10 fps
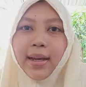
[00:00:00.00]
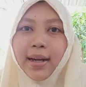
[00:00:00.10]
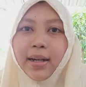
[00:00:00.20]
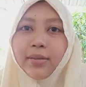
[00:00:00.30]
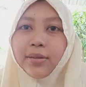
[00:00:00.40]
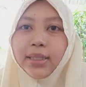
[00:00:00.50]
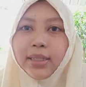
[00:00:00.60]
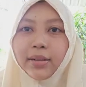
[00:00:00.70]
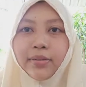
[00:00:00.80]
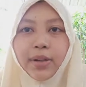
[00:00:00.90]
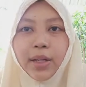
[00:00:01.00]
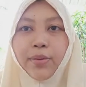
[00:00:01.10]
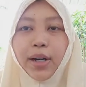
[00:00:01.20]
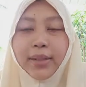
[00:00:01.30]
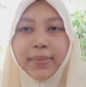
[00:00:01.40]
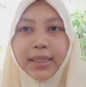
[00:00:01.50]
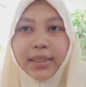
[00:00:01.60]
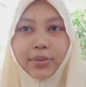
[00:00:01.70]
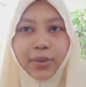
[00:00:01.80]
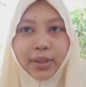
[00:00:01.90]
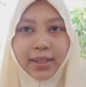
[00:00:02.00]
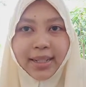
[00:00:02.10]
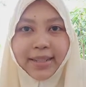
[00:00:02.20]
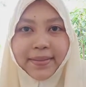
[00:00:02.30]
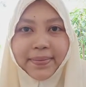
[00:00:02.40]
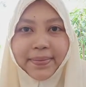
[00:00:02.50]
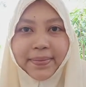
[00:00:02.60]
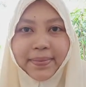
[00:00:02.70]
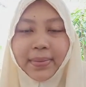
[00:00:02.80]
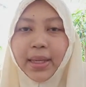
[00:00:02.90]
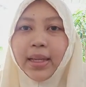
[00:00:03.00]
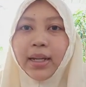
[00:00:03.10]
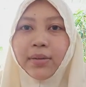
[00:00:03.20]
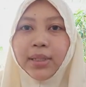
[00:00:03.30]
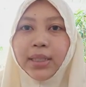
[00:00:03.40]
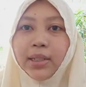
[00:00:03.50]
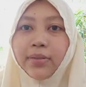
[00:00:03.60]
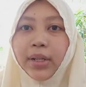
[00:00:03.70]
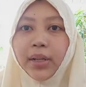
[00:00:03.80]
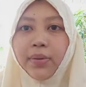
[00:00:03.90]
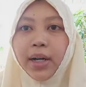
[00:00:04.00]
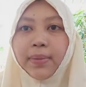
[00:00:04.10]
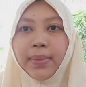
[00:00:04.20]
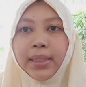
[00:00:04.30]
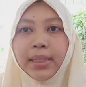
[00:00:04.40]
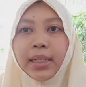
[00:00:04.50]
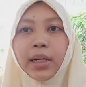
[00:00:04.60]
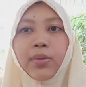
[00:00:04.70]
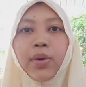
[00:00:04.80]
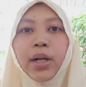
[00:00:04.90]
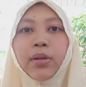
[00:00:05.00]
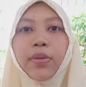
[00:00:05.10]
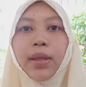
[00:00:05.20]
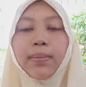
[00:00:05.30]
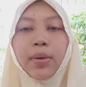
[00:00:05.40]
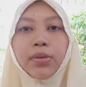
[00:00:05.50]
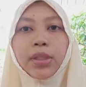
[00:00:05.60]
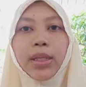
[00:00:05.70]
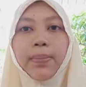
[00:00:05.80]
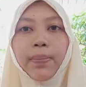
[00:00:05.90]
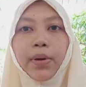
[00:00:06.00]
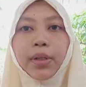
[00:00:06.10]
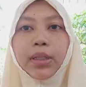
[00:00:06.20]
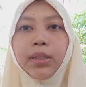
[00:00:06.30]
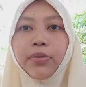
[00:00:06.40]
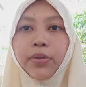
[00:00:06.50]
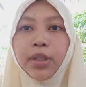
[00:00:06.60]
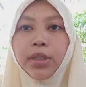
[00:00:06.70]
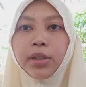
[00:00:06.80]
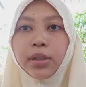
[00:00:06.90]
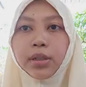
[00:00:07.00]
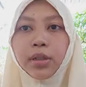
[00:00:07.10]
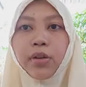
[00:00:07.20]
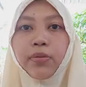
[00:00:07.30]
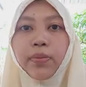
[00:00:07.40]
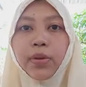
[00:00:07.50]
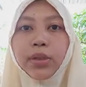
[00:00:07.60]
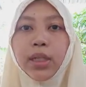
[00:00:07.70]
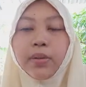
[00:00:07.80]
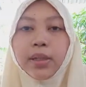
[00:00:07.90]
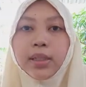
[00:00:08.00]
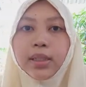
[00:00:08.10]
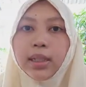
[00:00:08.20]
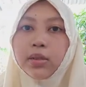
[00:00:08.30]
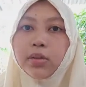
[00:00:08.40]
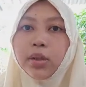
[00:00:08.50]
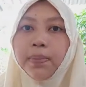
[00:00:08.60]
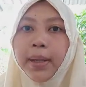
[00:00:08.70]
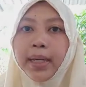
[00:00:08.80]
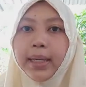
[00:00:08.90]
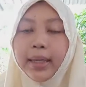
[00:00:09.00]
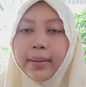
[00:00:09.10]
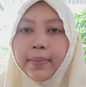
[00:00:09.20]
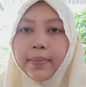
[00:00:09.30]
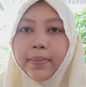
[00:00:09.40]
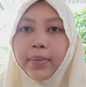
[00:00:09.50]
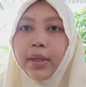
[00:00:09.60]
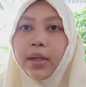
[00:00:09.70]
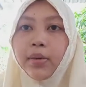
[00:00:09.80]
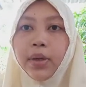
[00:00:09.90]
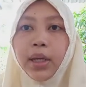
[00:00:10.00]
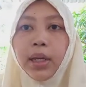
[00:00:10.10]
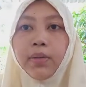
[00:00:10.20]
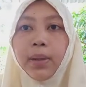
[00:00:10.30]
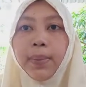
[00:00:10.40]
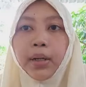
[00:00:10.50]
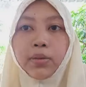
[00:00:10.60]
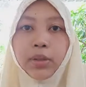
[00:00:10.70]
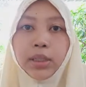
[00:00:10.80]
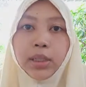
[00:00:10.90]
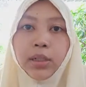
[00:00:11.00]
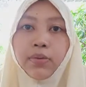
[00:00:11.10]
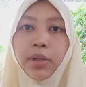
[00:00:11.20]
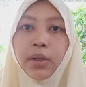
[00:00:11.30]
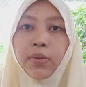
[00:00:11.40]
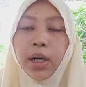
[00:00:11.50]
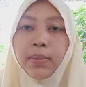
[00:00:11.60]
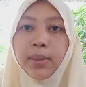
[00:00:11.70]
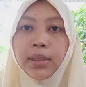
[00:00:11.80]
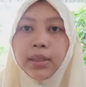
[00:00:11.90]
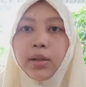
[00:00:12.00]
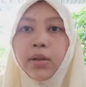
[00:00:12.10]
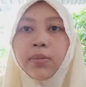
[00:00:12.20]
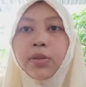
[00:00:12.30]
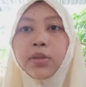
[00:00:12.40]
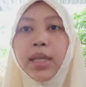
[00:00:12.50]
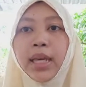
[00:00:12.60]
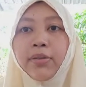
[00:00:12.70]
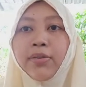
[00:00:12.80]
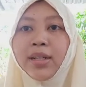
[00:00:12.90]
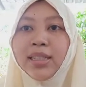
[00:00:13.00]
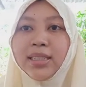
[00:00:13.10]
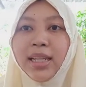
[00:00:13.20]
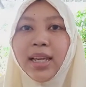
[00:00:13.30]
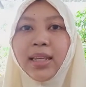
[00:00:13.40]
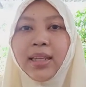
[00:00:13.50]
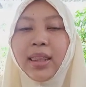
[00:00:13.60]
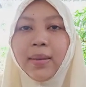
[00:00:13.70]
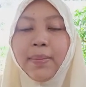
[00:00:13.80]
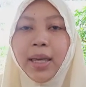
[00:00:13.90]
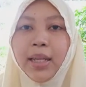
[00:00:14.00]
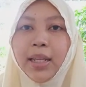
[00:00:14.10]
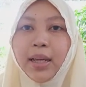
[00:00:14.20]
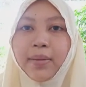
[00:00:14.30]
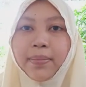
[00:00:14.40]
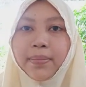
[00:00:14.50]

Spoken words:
How reserve requirements work? Reserve requirements are one of the most important features of modern central banking. We hear about reserve requirements almost every day in the media.